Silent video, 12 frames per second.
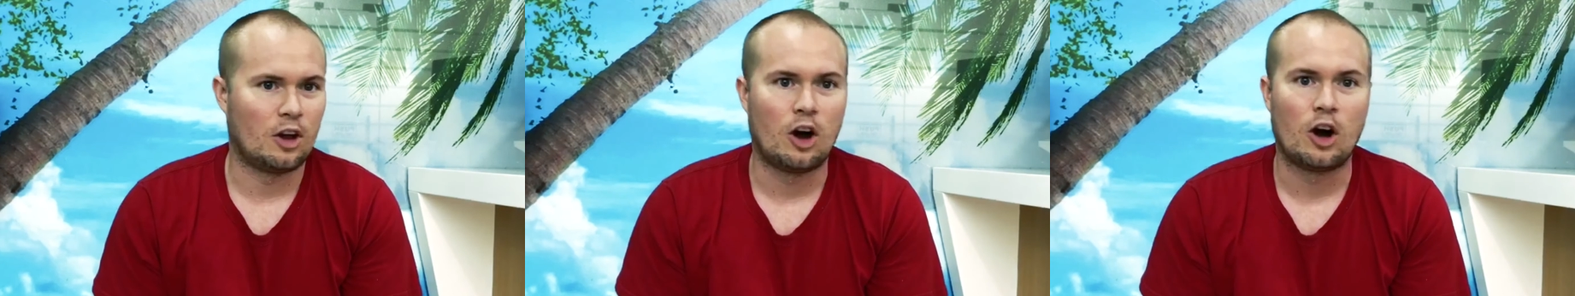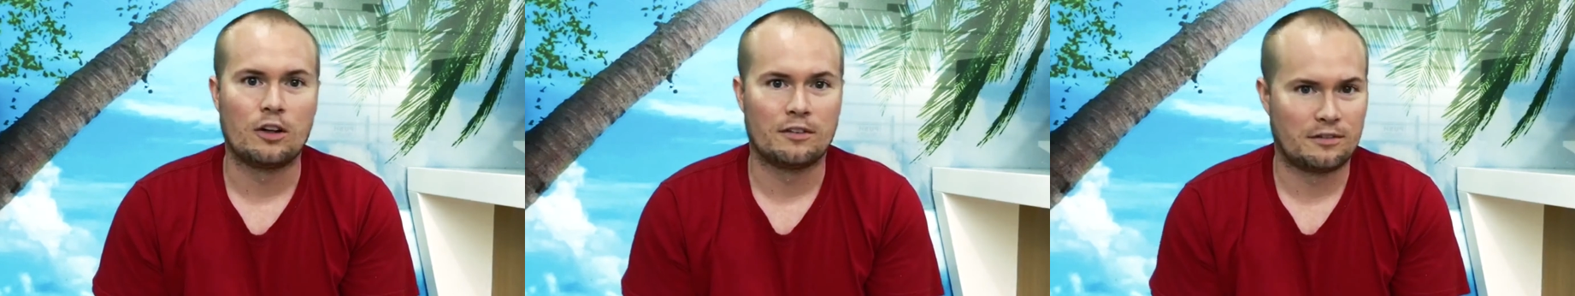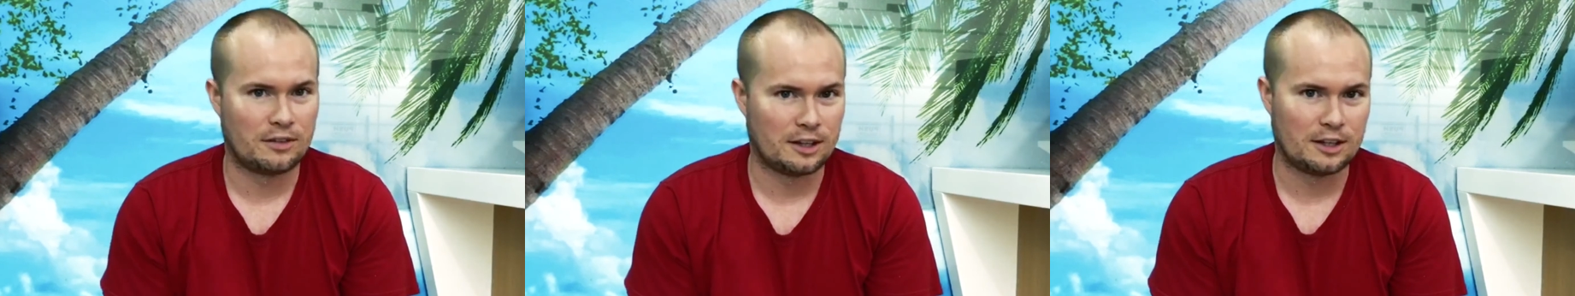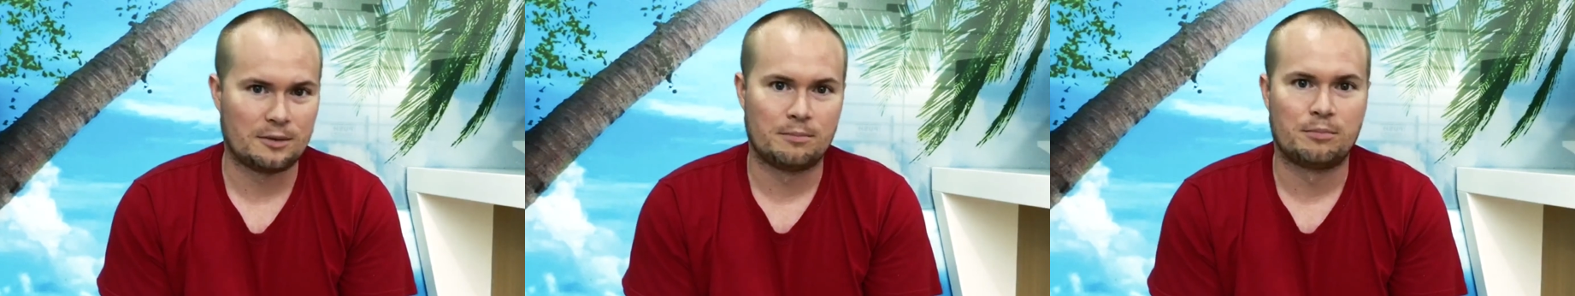all of
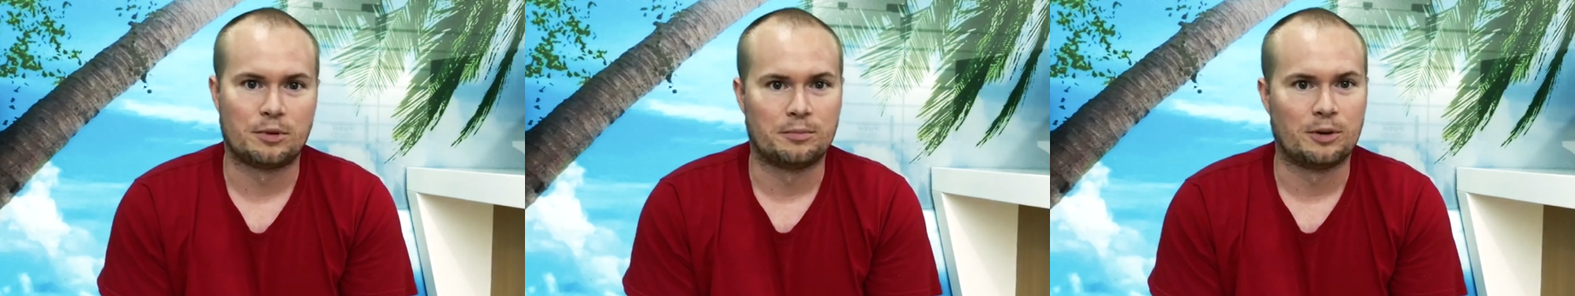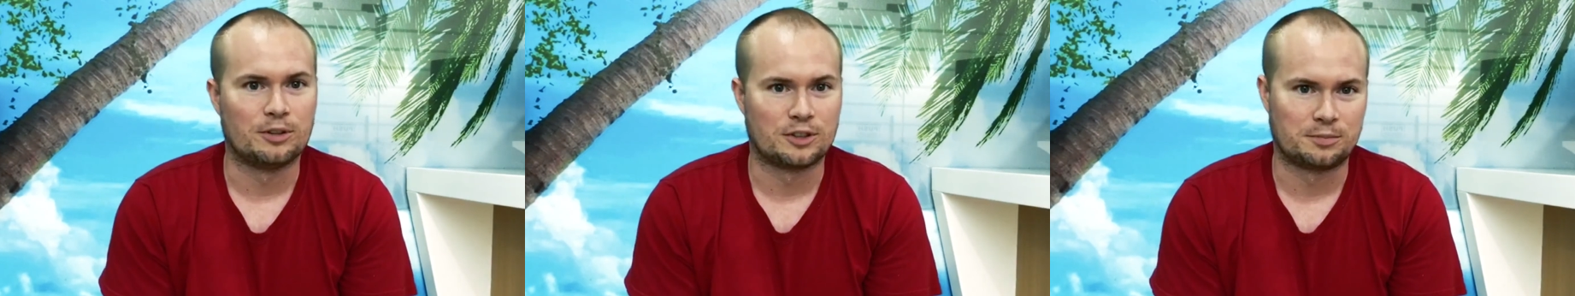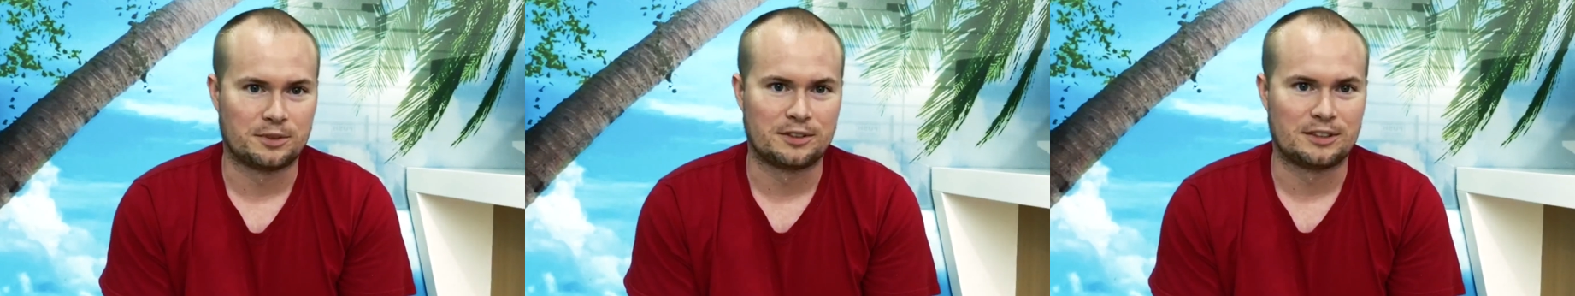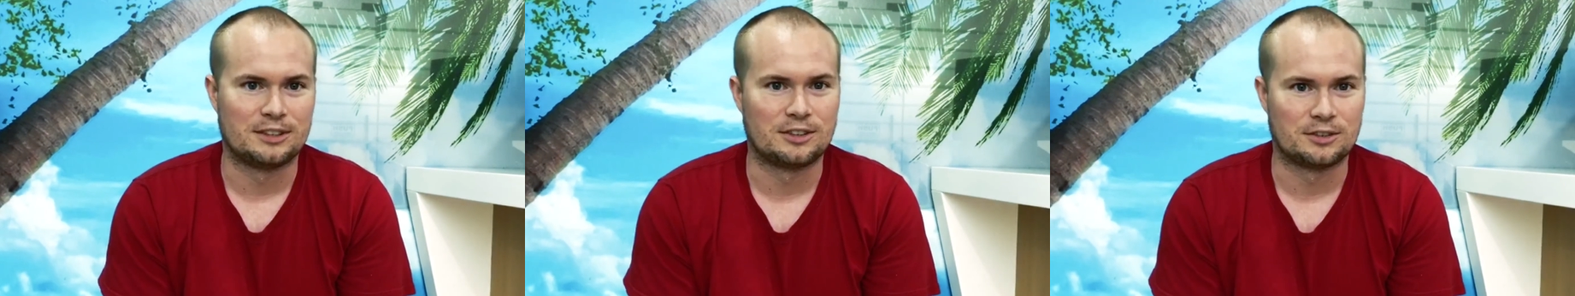the proposed
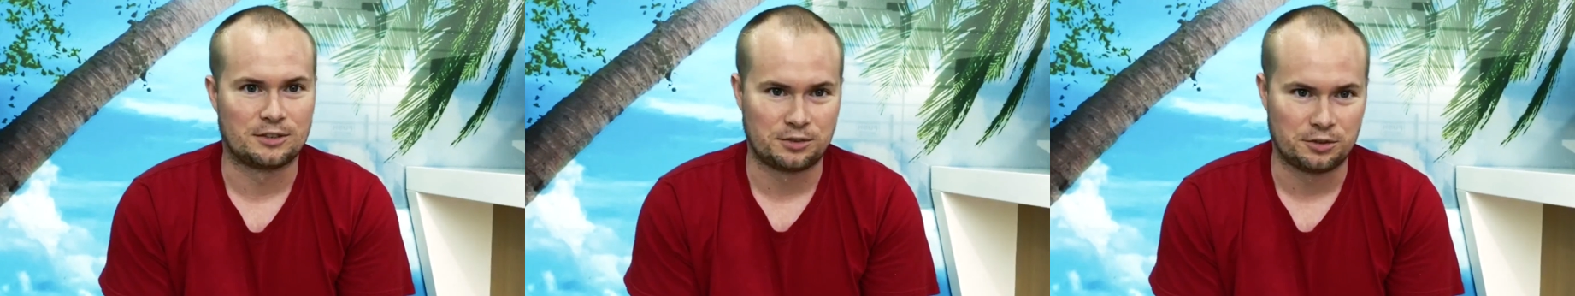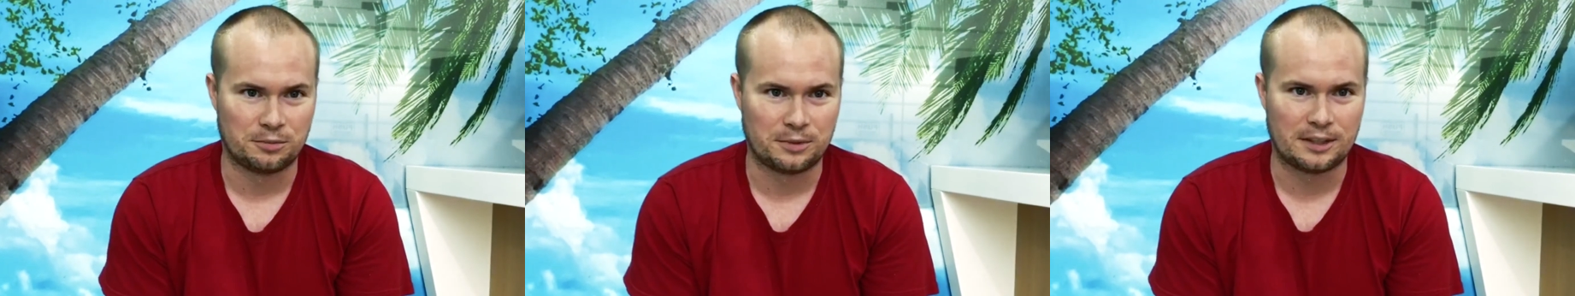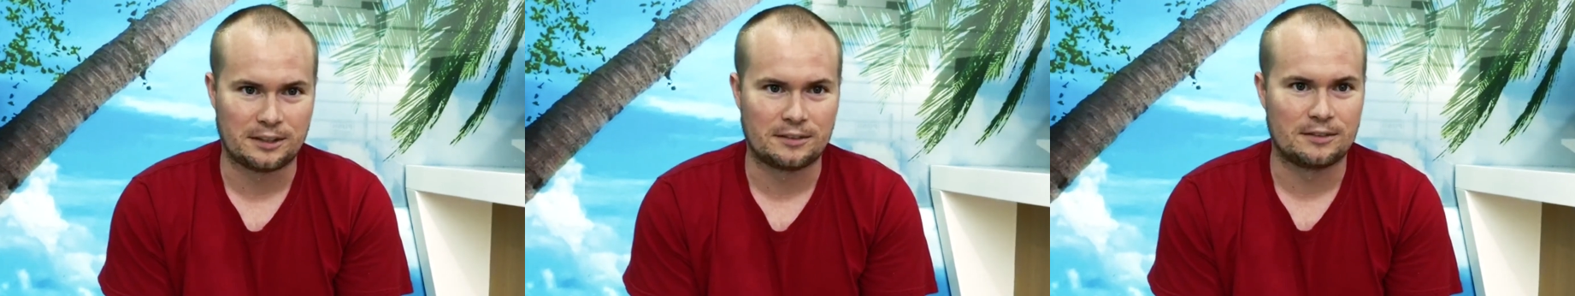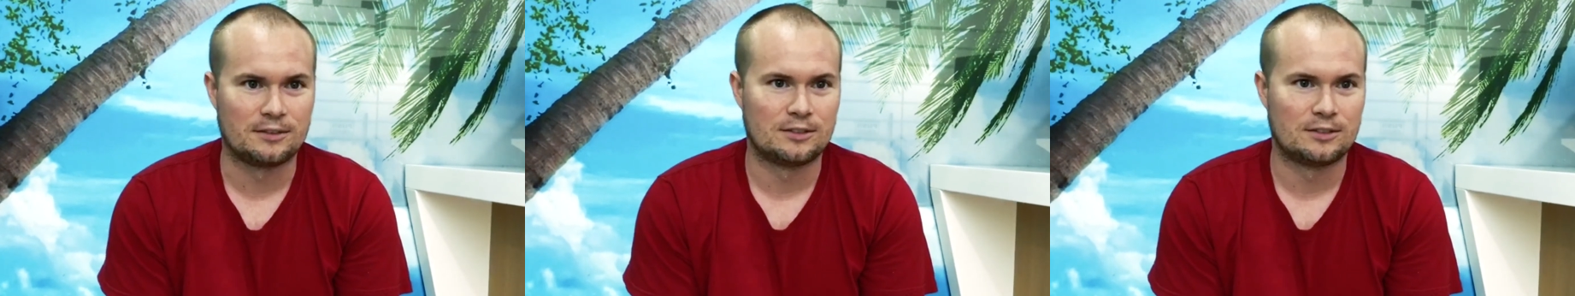procedures to me